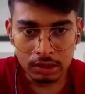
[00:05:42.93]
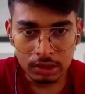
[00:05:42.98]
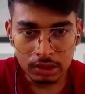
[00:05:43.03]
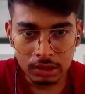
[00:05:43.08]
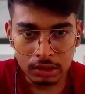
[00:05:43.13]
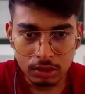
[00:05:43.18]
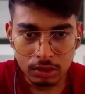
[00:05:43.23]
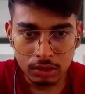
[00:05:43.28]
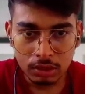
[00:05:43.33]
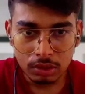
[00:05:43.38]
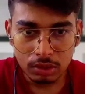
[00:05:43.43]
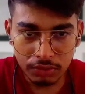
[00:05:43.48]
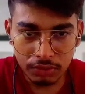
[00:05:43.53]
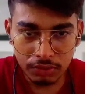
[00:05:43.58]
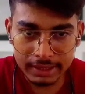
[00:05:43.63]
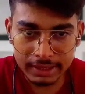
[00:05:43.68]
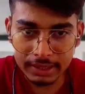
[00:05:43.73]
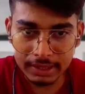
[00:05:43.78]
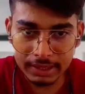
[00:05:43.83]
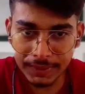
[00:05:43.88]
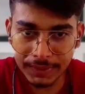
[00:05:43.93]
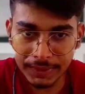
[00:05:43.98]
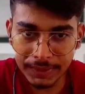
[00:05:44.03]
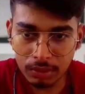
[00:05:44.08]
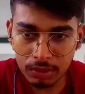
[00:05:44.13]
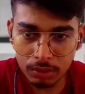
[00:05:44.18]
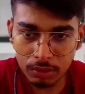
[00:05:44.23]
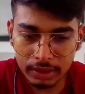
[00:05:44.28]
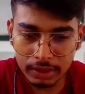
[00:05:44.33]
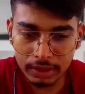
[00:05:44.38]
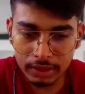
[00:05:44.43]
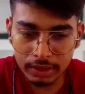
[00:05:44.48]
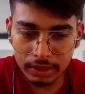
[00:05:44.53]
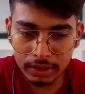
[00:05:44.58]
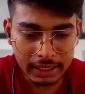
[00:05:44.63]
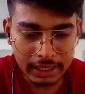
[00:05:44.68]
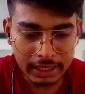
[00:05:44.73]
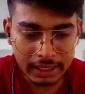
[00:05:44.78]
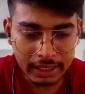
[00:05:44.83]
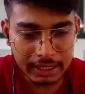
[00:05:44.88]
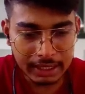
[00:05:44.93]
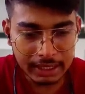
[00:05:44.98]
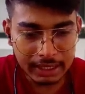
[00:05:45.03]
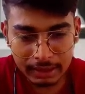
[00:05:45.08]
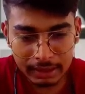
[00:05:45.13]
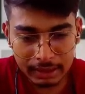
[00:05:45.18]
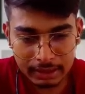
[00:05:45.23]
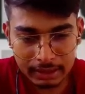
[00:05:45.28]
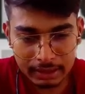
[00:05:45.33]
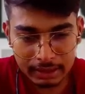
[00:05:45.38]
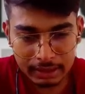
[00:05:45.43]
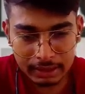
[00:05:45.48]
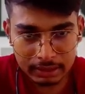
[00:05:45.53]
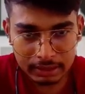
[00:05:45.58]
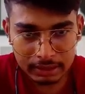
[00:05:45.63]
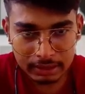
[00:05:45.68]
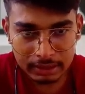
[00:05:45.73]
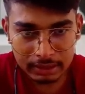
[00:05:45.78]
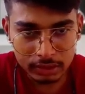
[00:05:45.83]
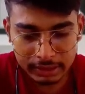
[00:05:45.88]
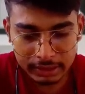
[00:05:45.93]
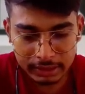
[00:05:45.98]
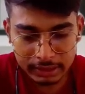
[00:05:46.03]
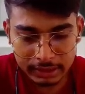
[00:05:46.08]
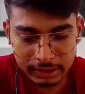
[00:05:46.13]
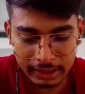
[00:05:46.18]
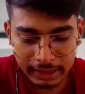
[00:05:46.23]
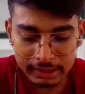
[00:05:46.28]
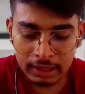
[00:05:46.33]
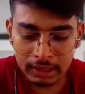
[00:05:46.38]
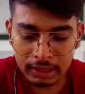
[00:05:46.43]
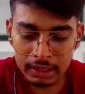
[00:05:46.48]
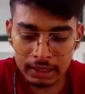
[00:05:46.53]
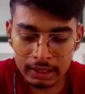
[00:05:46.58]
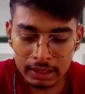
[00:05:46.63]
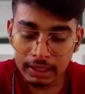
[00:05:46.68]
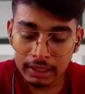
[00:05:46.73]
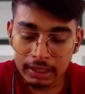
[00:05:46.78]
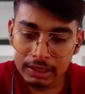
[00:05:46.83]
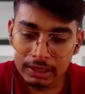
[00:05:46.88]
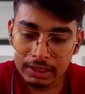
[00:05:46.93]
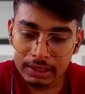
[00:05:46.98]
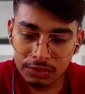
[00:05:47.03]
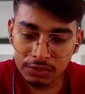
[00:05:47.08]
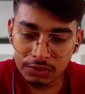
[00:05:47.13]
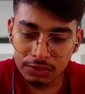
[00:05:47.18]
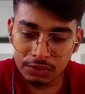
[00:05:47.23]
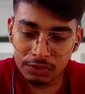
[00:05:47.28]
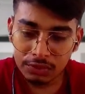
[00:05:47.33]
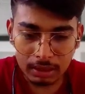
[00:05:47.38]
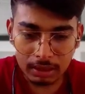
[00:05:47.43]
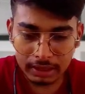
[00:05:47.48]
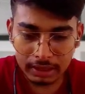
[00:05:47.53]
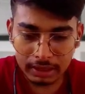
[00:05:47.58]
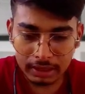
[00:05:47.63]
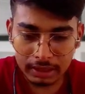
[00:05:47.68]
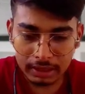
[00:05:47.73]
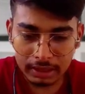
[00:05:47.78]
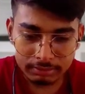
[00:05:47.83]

So firstly we have to take an if condition to check if command,